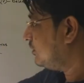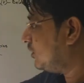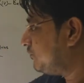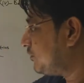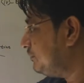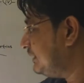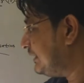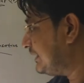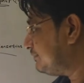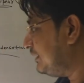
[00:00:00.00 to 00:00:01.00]
Now from
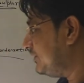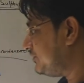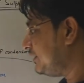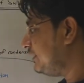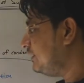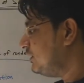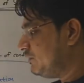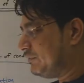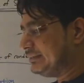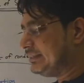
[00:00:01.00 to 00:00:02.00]
this explanation,
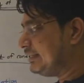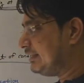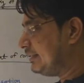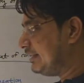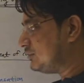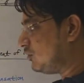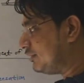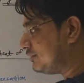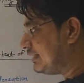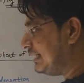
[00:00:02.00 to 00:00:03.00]
one thing is
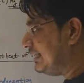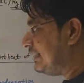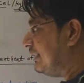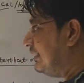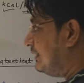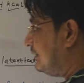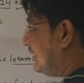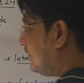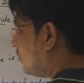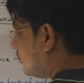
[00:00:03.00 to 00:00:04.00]
also clear,
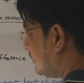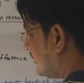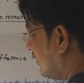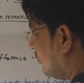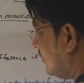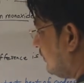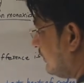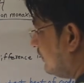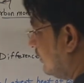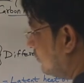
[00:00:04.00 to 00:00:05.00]
that gross
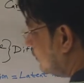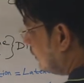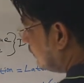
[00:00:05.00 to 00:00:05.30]
calorific value